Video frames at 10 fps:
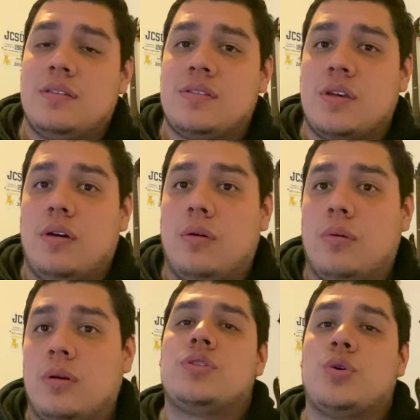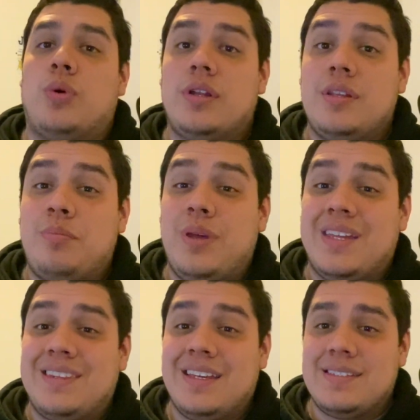So one of the
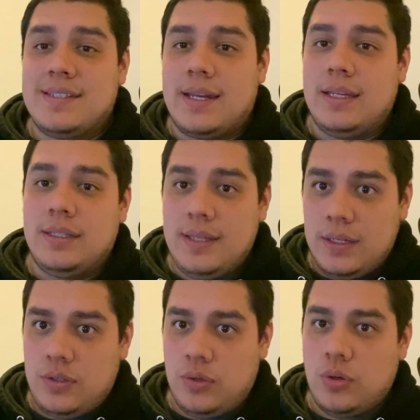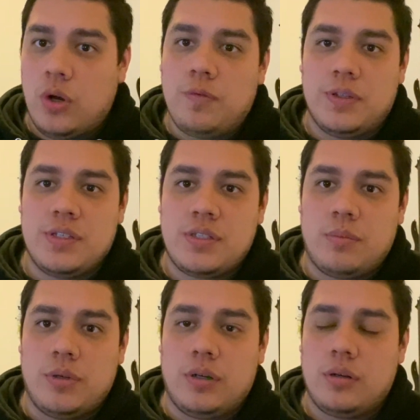big things that I did do over the
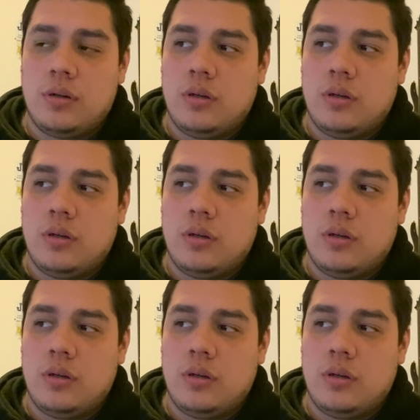summer,